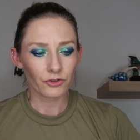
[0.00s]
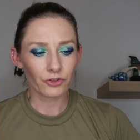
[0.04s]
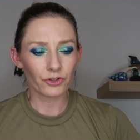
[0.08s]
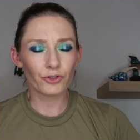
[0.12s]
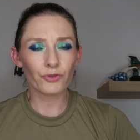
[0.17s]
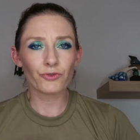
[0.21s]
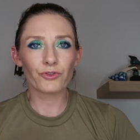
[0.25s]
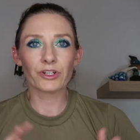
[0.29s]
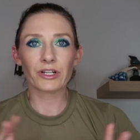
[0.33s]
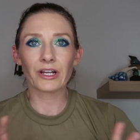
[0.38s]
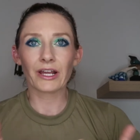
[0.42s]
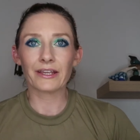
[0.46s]

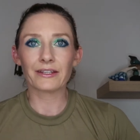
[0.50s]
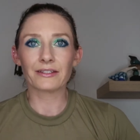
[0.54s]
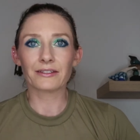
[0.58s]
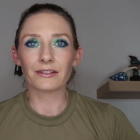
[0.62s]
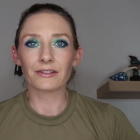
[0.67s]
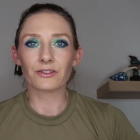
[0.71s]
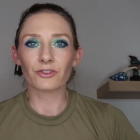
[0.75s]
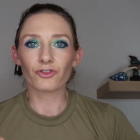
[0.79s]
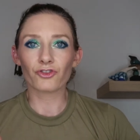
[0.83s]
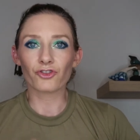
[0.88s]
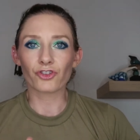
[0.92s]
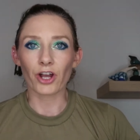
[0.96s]
do the
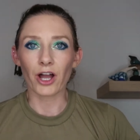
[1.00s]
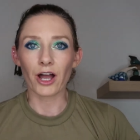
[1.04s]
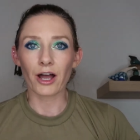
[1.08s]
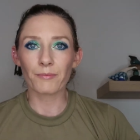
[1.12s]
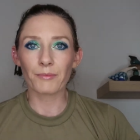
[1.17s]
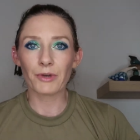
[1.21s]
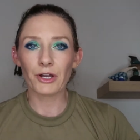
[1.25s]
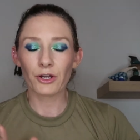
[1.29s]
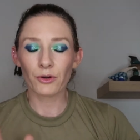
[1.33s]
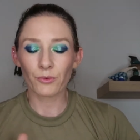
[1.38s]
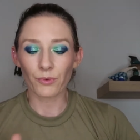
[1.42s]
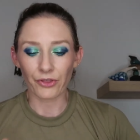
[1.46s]
nicest
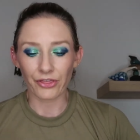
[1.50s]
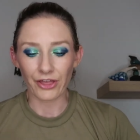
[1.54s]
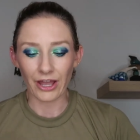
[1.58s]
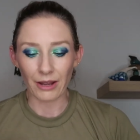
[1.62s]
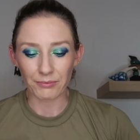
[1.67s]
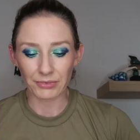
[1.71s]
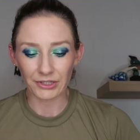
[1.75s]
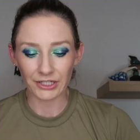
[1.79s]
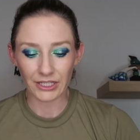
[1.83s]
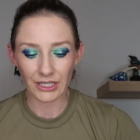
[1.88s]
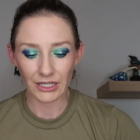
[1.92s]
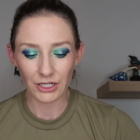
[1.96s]
job with
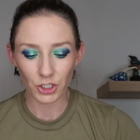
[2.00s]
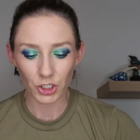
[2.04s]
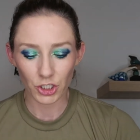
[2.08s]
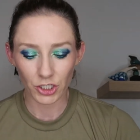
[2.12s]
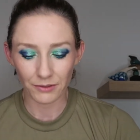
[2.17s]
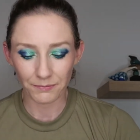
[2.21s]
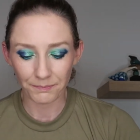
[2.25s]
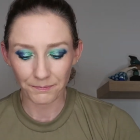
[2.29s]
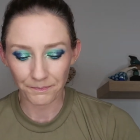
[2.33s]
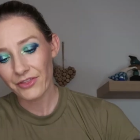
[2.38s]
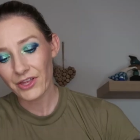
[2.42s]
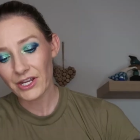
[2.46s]

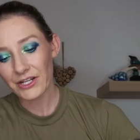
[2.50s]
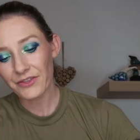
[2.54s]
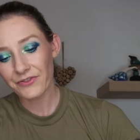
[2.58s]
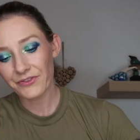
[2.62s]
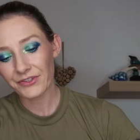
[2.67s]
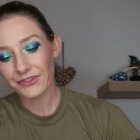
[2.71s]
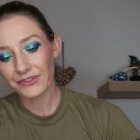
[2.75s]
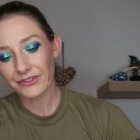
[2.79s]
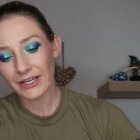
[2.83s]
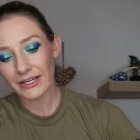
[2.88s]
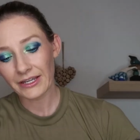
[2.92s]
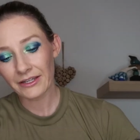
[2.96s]
application. Then in
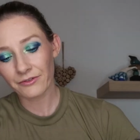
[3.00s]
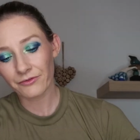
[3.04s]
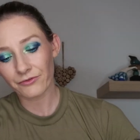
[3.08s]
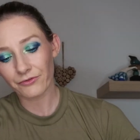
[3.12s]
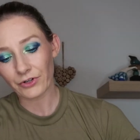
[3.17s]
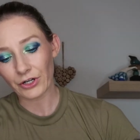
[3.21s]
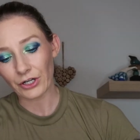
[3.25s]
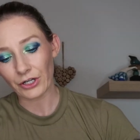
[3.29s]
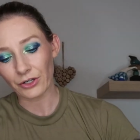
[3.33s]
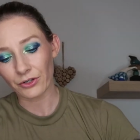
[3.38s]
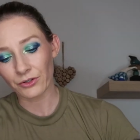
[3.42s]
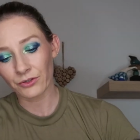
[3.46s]
the second
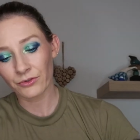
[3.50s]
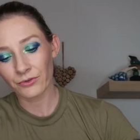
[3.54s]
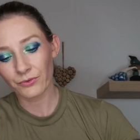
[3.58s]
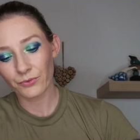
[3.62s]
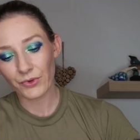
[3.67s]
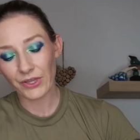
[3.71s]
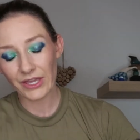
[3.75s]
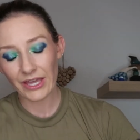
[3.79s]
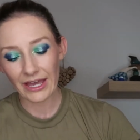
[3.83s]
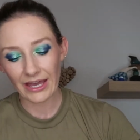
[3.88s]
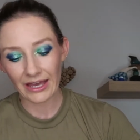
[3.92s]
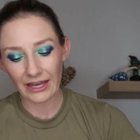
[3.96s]
row,
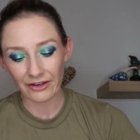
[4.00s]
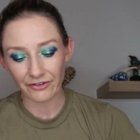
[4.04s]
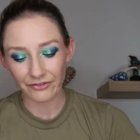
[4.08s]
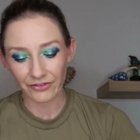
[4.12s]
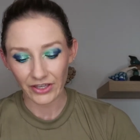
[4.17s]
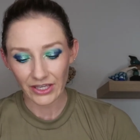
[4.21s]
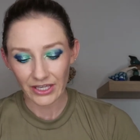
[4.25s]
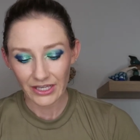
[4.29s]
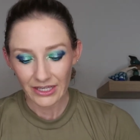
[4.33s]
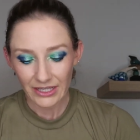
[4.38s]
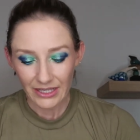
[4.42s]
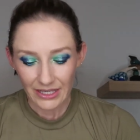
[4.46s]
we have
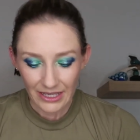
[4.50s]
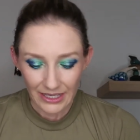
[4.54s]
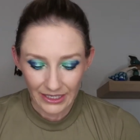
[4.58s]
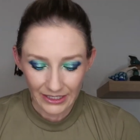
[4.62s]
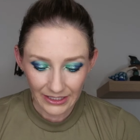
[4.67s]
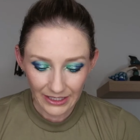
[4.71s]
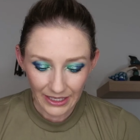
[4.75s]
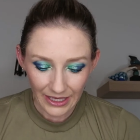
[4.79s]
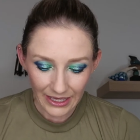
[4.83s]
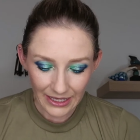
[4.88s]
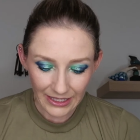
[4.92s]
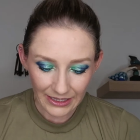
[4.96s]

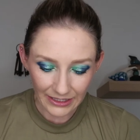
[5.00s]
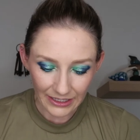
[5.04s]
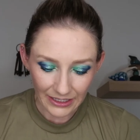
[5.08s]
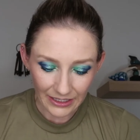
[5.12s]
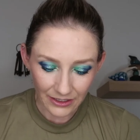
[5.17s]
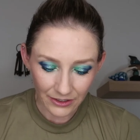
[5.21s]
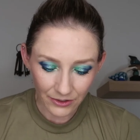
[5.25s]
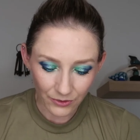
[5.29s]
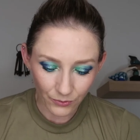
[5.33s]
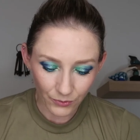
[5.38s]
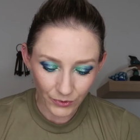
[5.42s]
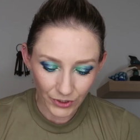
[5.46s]

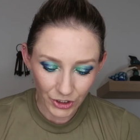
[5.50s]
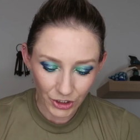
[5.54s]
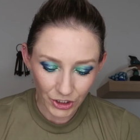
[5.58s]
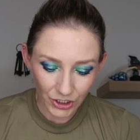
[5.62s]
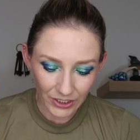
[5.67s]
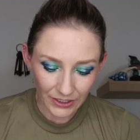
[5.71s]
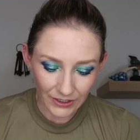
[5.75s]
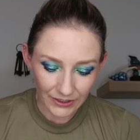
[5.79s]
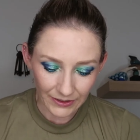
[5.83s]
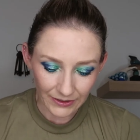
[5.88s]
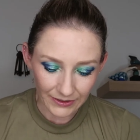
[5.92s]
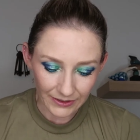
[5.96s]
Kaylee, which
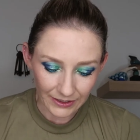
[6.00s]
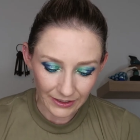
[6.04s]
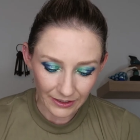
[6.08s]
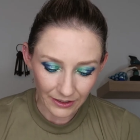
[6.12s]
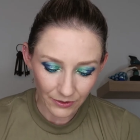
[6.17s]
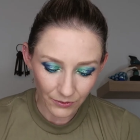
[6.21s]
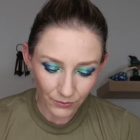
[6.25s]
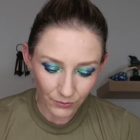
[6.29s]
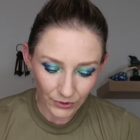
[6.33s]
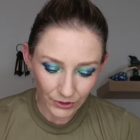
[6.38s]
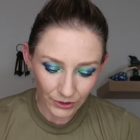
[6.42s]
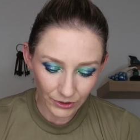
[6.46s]
is
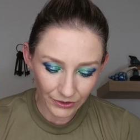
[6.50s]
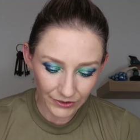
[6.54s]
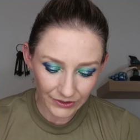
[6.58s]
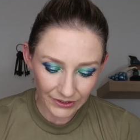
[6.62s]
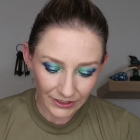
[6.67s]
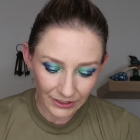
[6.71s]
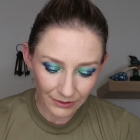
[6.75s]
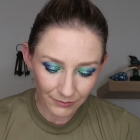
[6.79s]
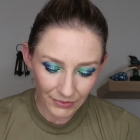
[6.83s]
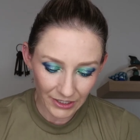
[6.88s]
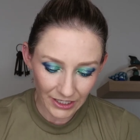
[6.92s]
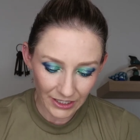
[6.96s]
what
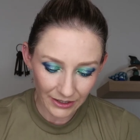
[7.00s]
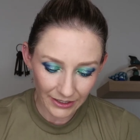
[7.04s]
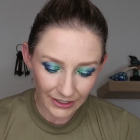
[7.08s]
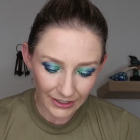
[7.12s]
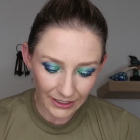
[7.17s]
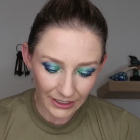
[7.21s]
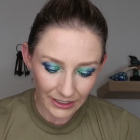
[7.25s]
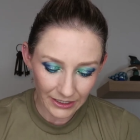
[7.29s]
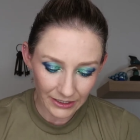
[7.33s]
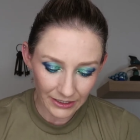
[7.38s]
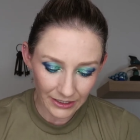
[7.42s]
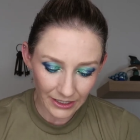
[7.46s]
looks to me
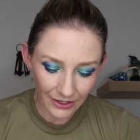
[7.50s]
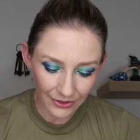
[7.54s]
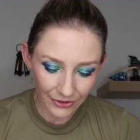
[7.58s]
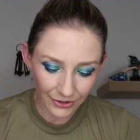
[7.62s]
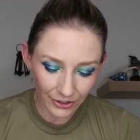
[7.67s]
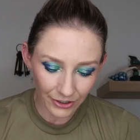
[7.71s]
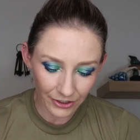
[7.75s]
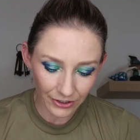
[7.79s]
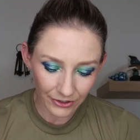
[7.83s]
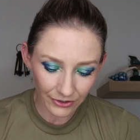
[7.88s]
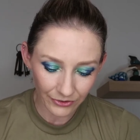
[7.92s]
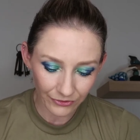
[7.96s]
like
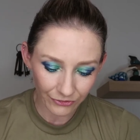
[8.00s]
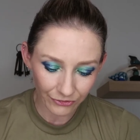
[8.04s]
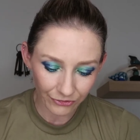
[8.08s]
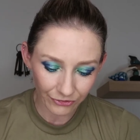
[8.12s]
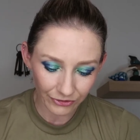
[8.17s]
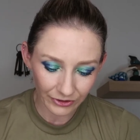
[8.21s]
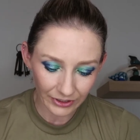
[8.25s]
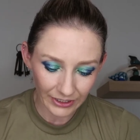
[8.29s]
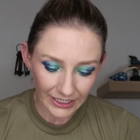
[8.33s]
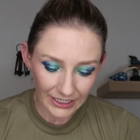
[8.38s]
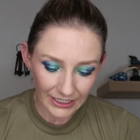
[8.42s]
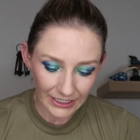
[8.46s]
another
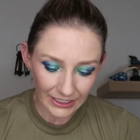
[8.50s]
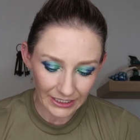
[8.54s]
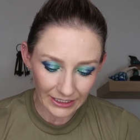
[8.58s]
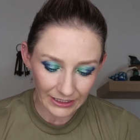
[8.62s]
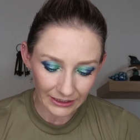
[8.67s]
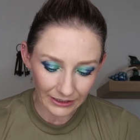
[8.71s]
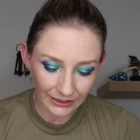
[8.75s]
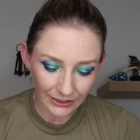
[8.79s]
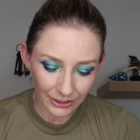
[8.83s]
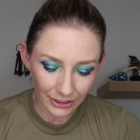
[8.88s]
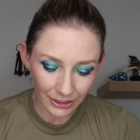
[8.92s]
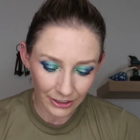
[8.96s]
flaky
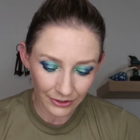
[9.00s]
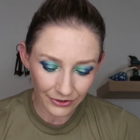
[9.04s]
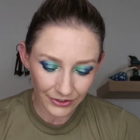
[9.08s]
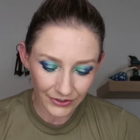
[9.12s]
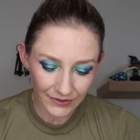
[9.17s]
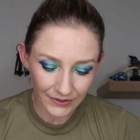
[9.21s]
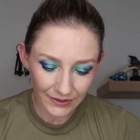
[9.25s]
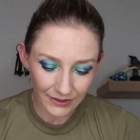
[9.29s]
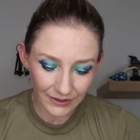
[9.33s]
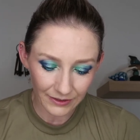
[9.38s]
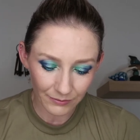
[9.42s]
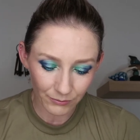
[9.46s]
glitter.
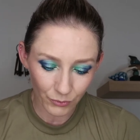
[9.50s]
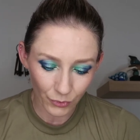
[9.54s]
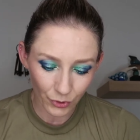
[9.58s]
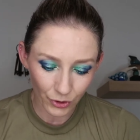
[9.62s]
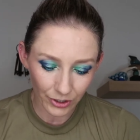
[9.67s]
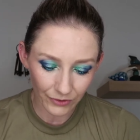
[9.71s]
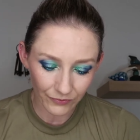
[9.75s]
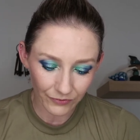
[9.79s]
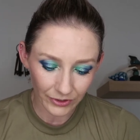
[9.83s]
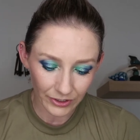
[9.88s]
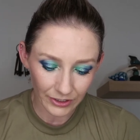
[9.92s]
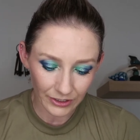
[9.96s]
This is
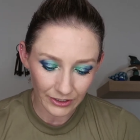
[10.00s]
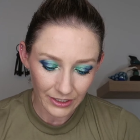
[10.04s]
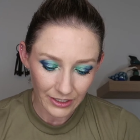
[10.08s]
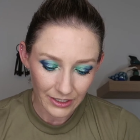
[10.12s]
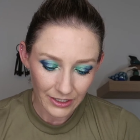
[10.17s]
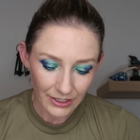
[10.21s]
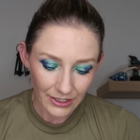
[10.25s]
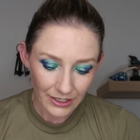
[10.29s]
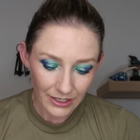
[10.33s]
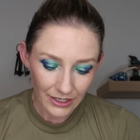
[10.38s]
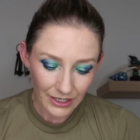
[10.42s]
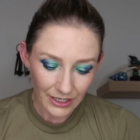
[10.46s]
more of an
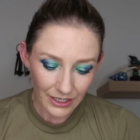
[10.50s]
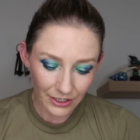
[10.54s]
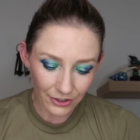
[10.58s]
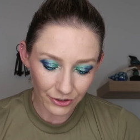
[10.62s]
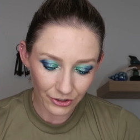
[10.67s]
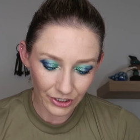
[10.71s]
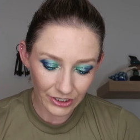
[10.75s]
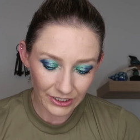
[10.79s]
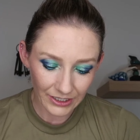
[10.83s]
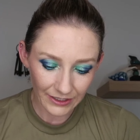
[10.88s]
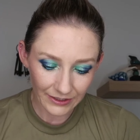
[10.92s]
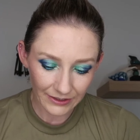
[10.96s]

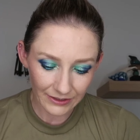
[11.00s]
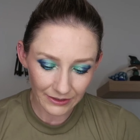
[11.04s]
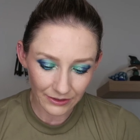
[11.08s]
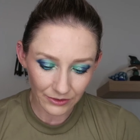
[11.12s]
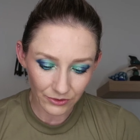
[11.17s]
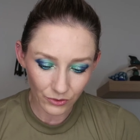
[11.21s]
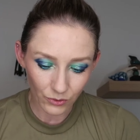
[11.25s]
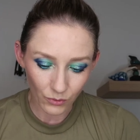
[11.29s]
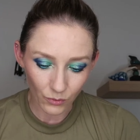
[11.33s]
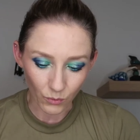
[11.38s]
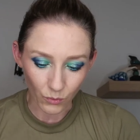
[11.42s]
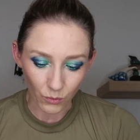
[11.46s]

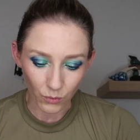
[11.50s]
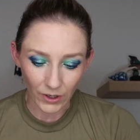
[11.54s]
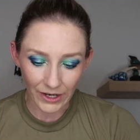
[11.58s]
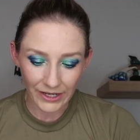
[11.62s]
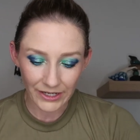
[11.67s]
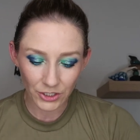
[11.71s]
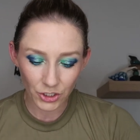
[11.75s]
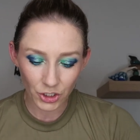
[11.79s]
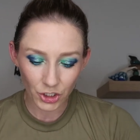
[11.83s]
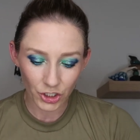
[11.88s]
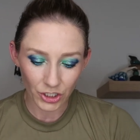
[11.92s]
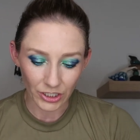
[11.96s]
iridescent
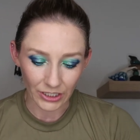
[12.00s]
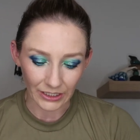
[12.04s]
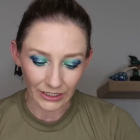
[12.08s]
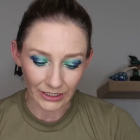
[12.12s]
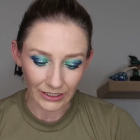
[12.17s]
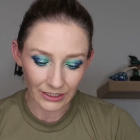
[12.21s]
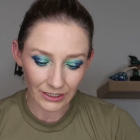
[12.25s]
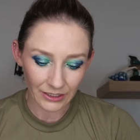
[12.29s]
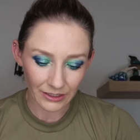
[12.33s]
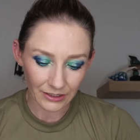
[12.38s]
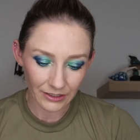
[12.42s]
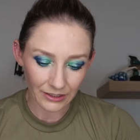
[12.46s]
white
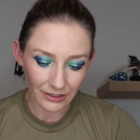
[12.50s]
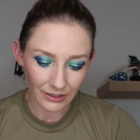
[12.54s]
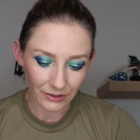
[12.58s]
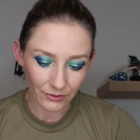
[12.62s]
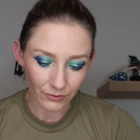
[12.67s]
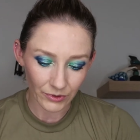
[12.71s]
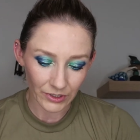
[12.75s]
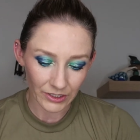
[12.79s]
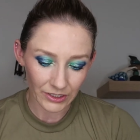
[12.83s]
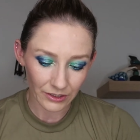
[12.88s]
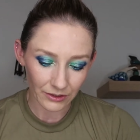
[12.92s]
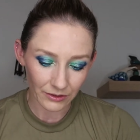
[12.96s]
shade. I
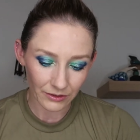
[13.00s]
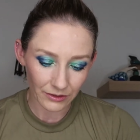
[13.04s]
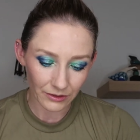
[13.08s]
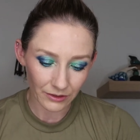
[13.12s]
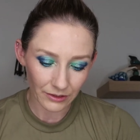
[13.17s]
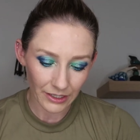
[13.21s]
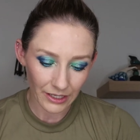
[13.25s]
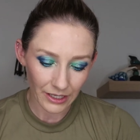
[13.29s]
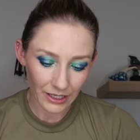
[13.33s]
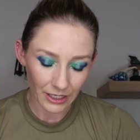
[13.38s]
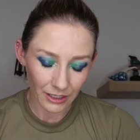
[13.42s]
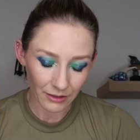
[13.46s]
went a
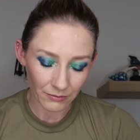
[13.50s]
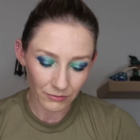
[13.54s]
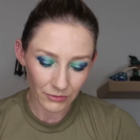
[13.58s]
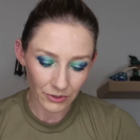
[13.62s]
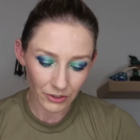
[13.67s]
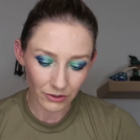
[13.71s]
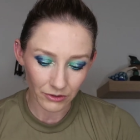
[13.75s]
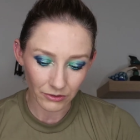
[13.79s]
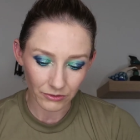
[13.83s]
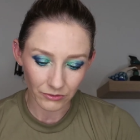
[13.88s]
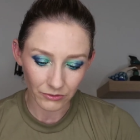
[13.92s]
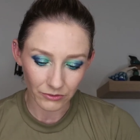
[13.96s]
little ham
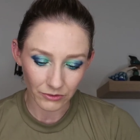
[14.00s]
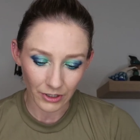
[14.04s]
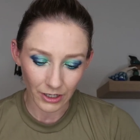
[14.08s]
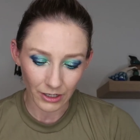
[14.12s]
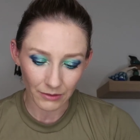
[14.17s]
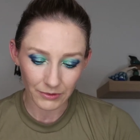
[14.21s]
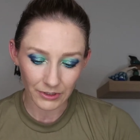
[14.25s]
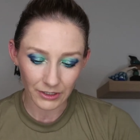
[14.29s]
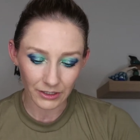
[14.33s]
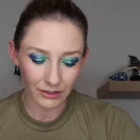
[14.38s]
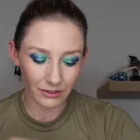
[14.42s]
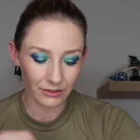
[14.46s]
on
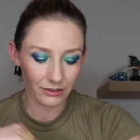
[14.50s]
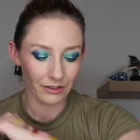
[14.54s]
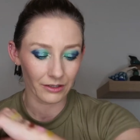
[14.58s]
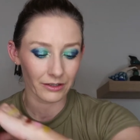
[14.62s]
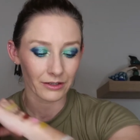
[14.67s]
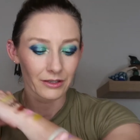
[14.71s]
grabbing